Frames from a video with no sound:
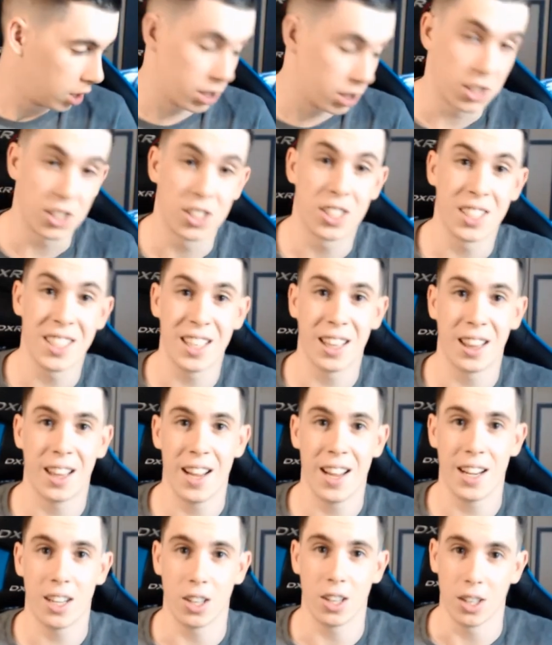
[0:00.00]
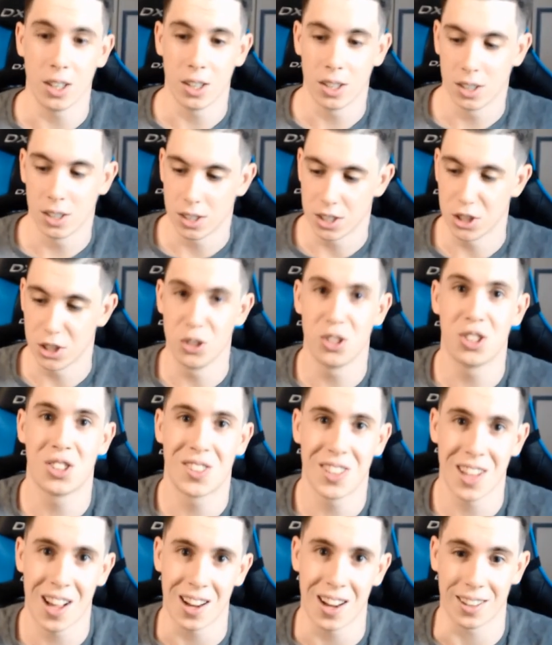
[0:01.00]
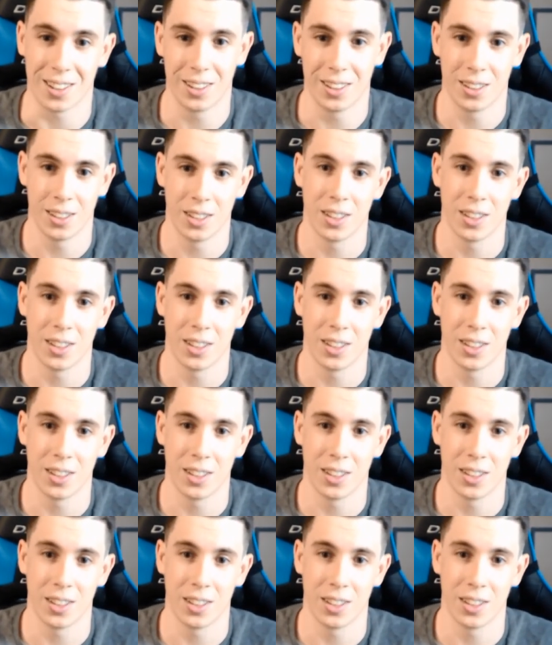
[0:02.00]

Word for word: see you later. You suck.